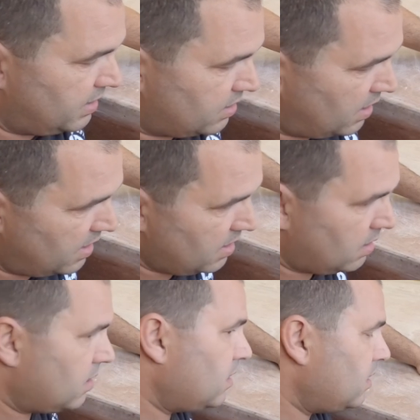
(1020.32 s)
this
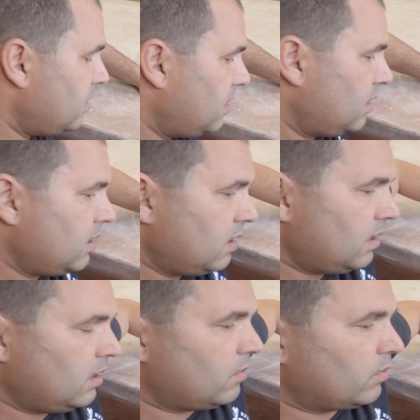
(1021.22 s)
here
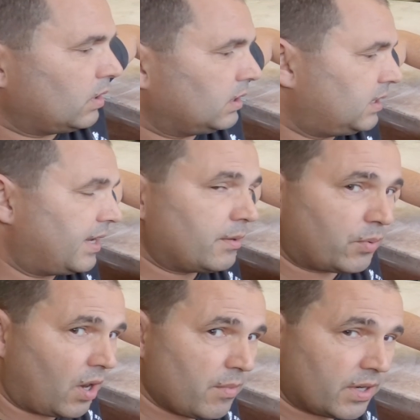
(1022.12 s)
will take
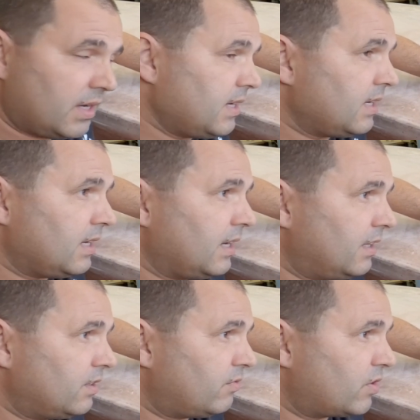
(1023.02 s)
primer
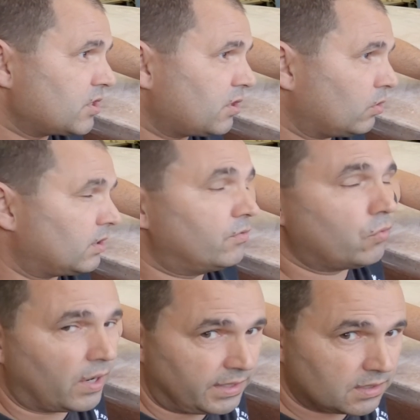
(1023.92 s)
and the first coat
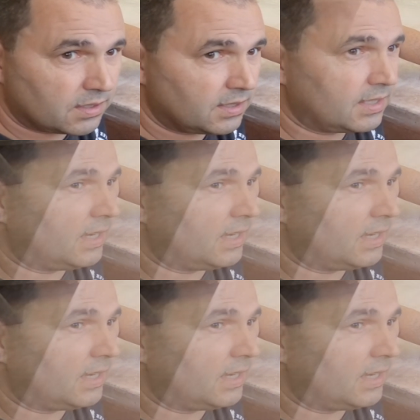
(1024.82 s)
of white.